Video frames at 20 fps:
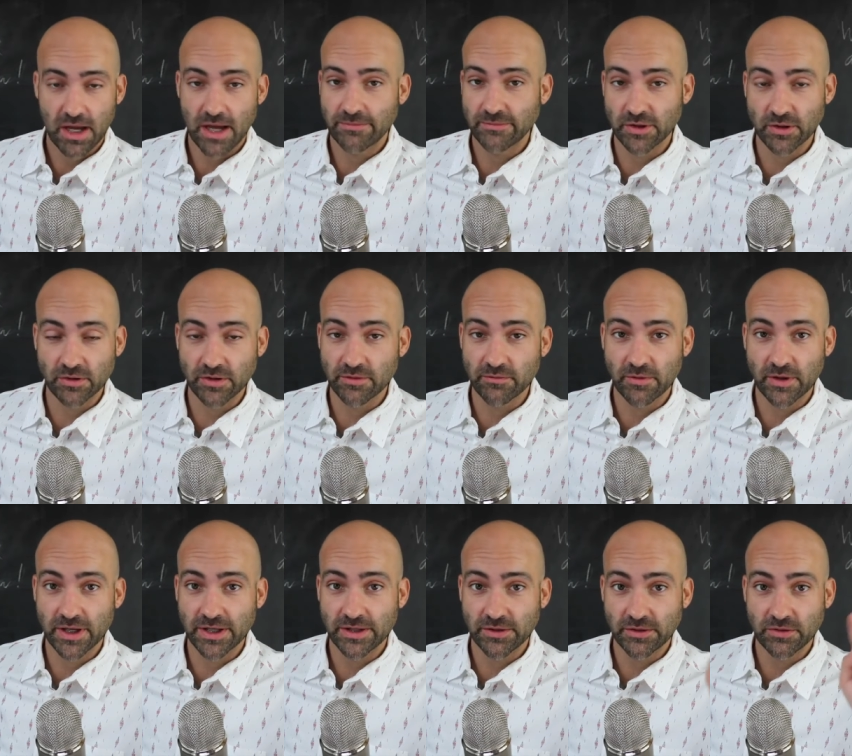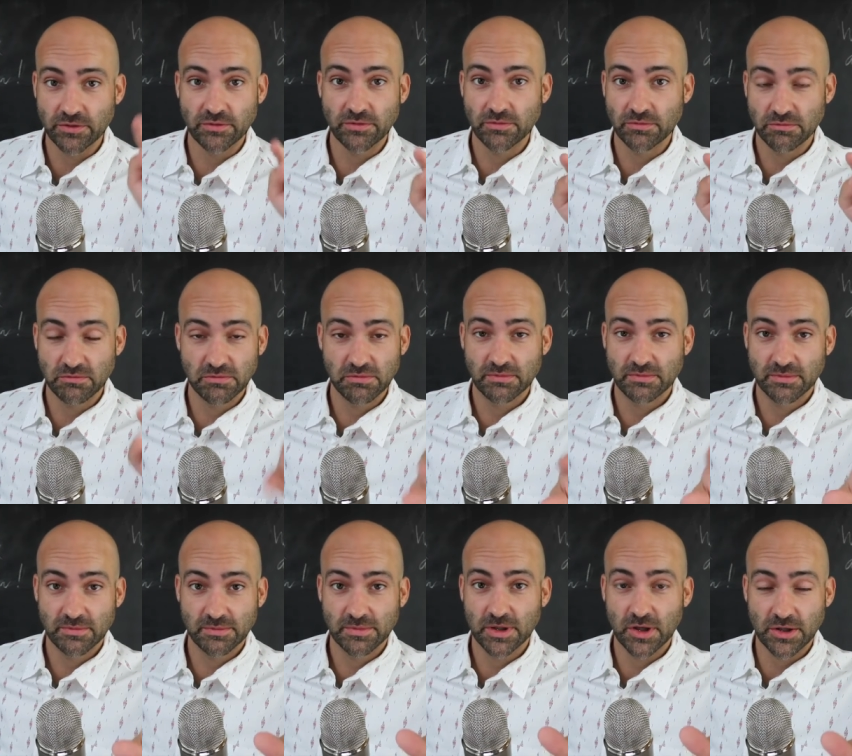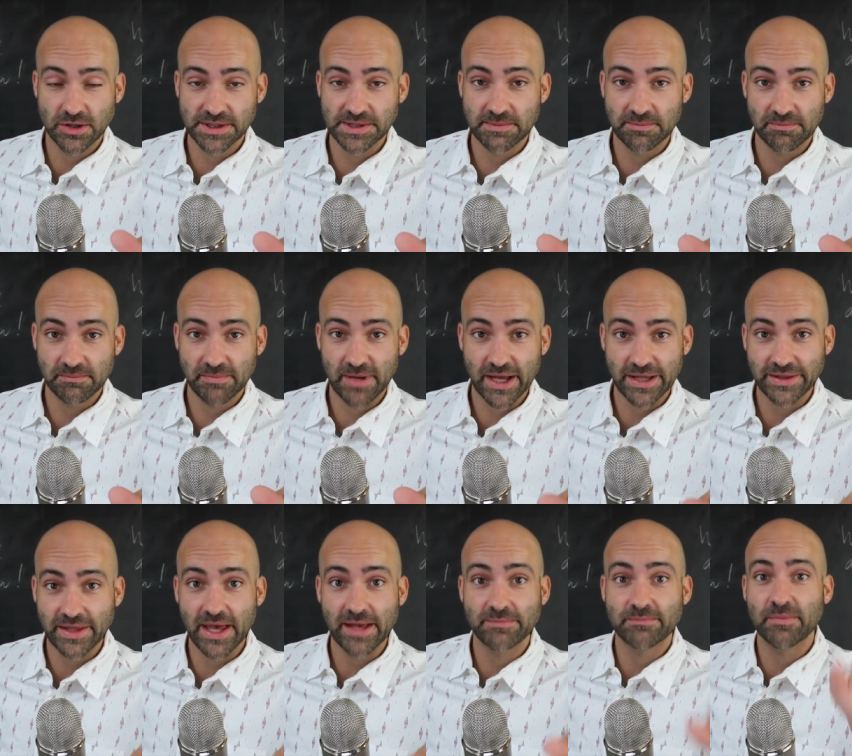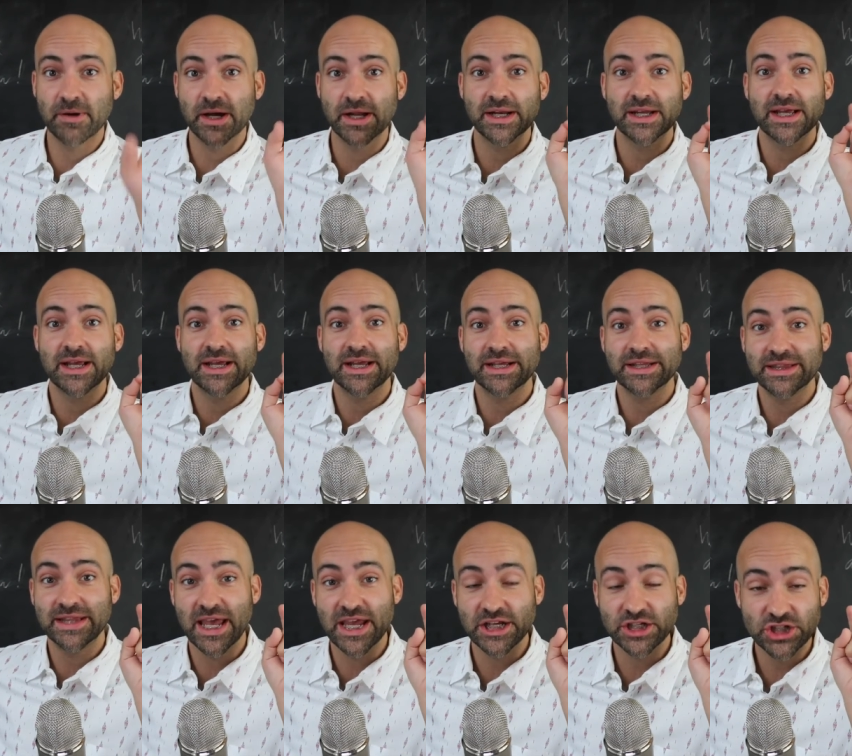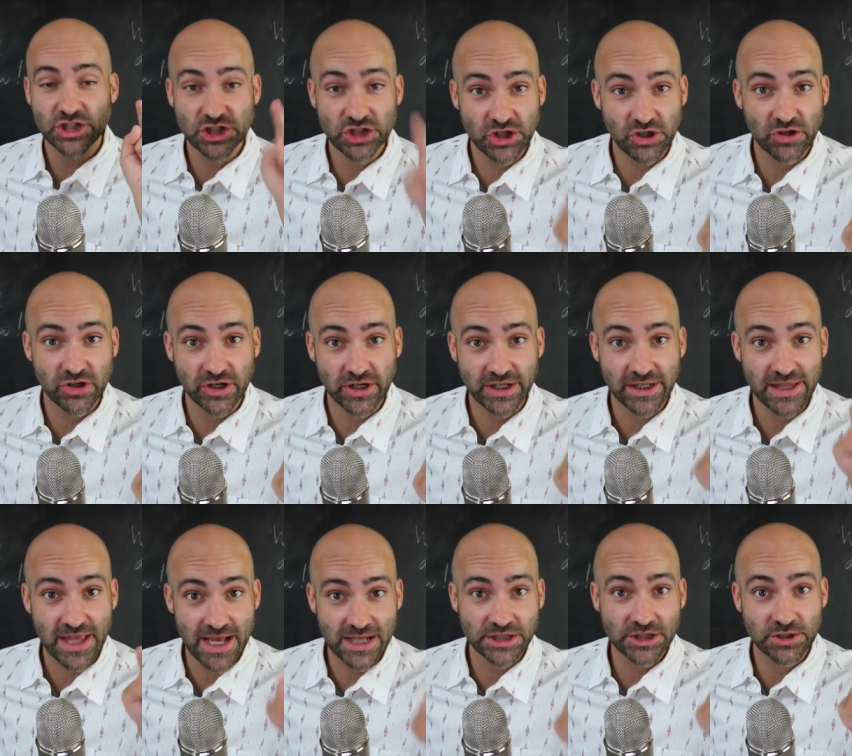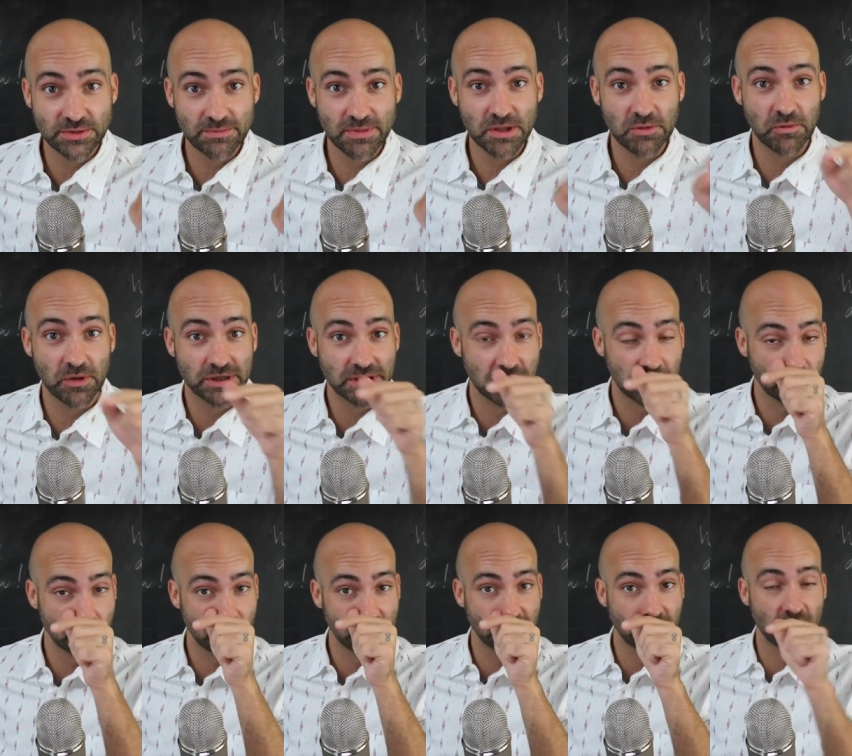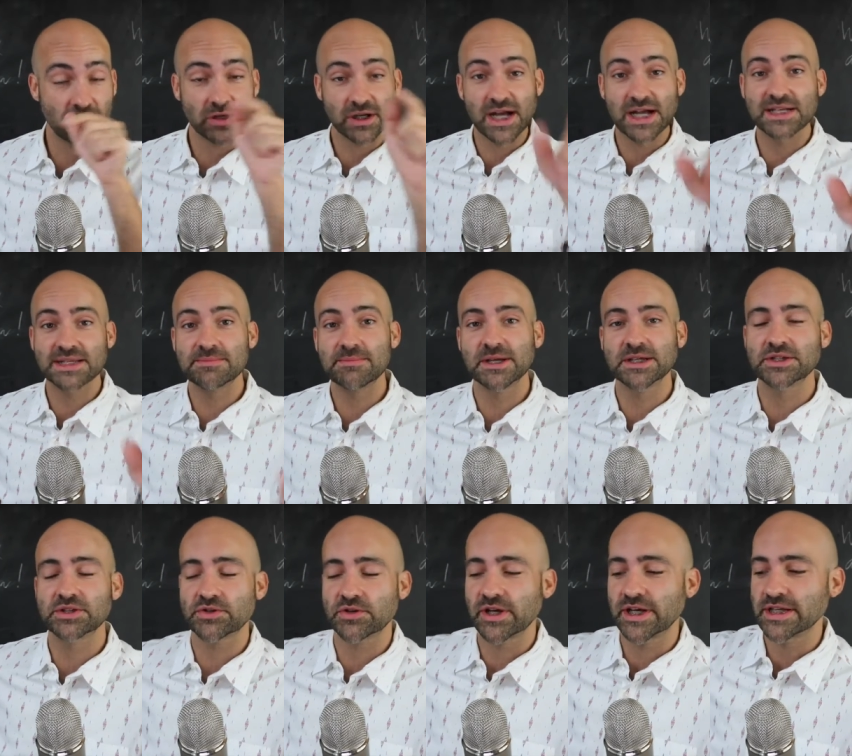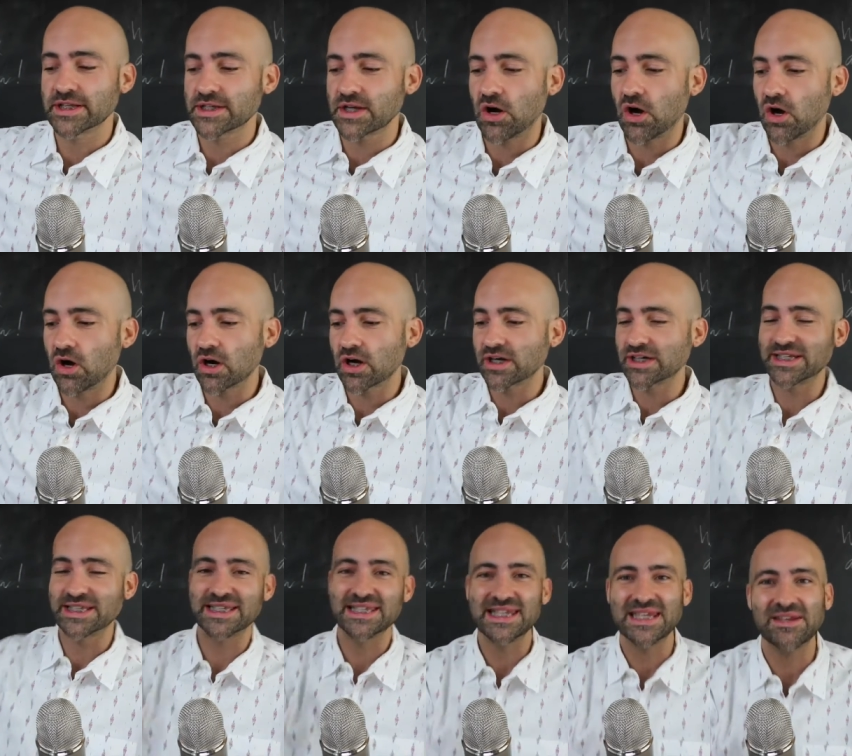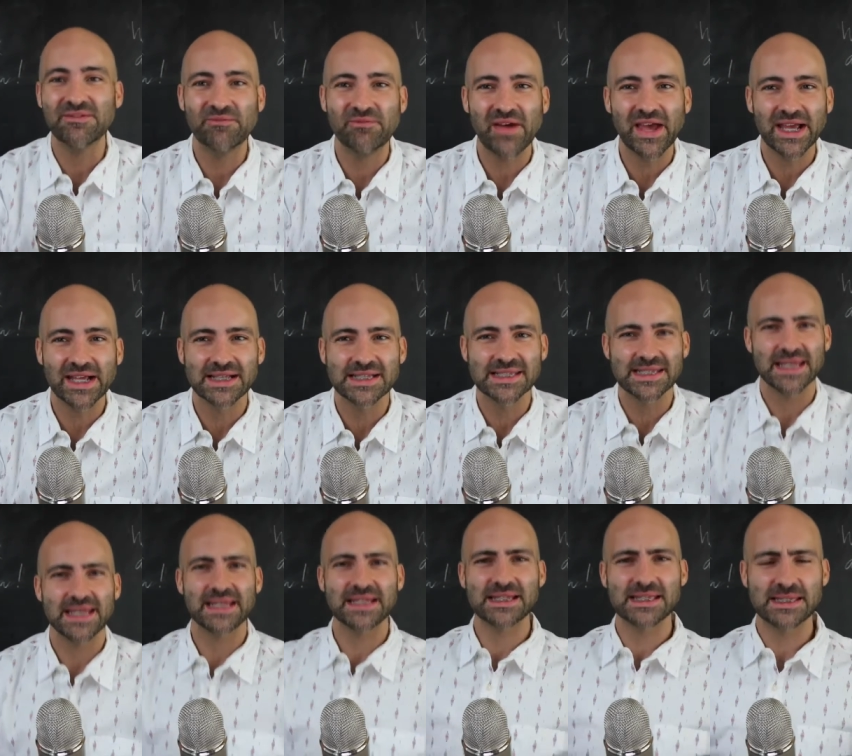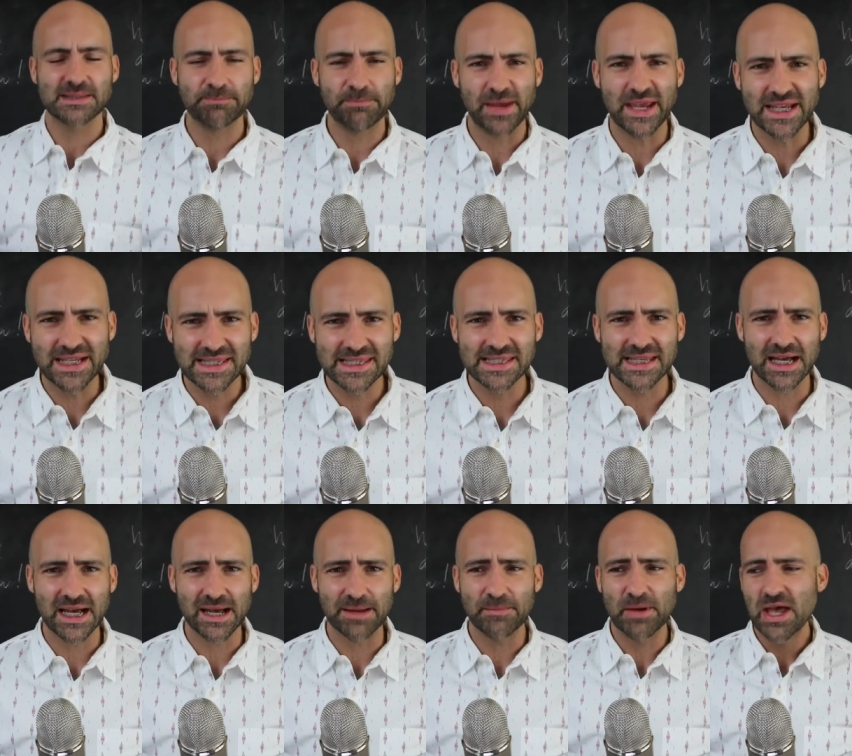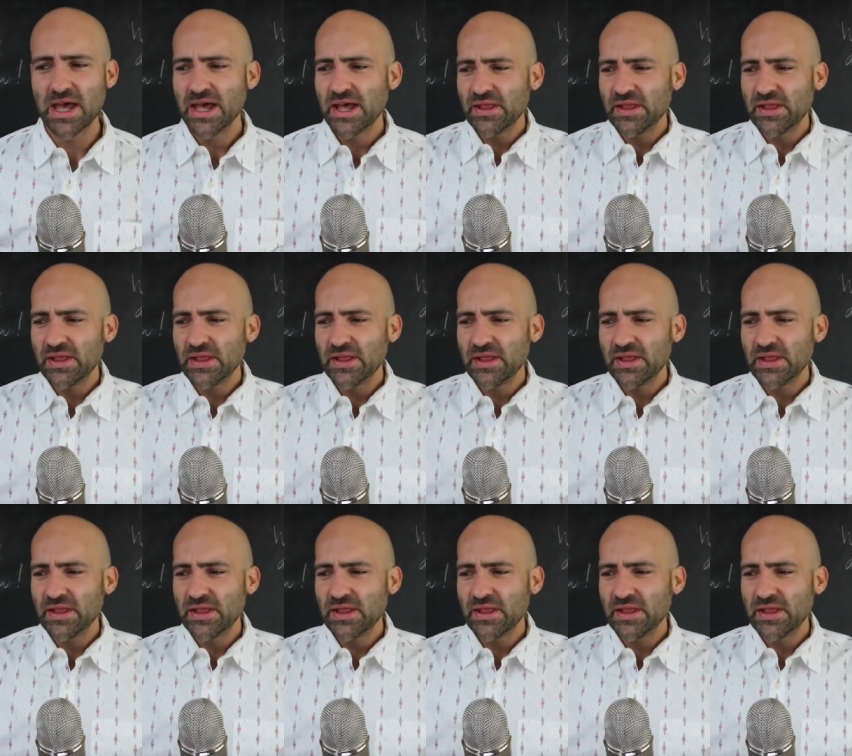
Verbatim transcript: I'm the only one who calls them by that, but they should. That should be what they're really called. Cosmic strings are defects in space time.